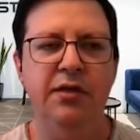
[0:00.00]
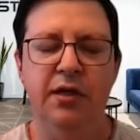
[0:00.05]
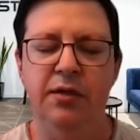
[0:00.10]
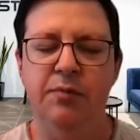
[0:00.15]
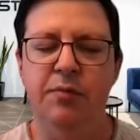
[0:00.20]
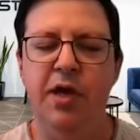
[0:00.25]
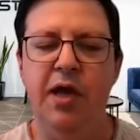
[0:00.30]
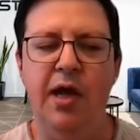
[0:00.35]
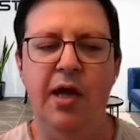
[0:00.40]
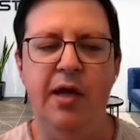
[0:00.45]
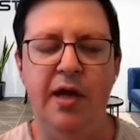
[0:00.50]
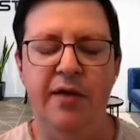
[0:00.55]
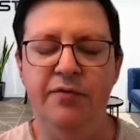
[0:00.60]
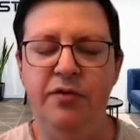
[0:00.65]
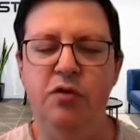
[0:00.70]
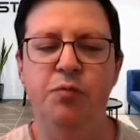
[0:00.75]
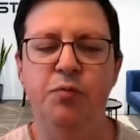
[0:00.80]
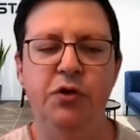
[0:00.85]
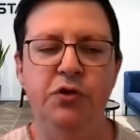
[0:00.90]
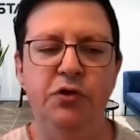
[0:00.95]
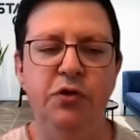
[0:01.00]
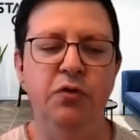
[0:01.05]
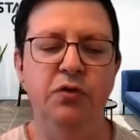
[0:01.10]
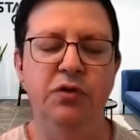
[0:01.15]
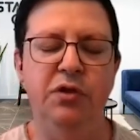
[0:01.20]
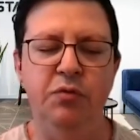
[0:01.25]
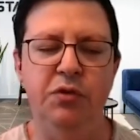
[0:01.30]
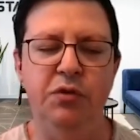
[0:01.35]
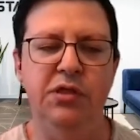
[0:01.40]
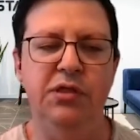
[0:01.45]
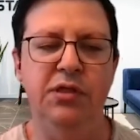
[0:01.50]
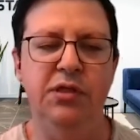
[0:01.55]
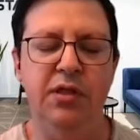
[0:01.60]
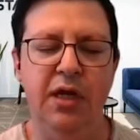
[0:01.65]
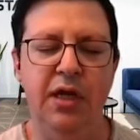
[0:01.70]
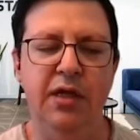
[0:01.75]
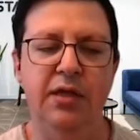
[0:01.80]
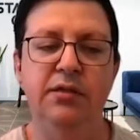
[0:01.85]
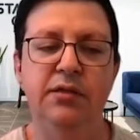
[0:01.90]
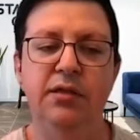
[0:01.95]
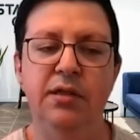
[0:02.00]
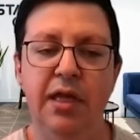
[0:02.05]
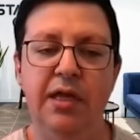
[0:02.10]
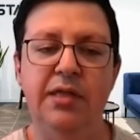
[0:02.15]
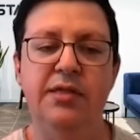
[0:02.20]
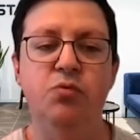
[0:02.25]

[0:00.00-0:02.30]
Tell them, hey, I have an opportunity with this client.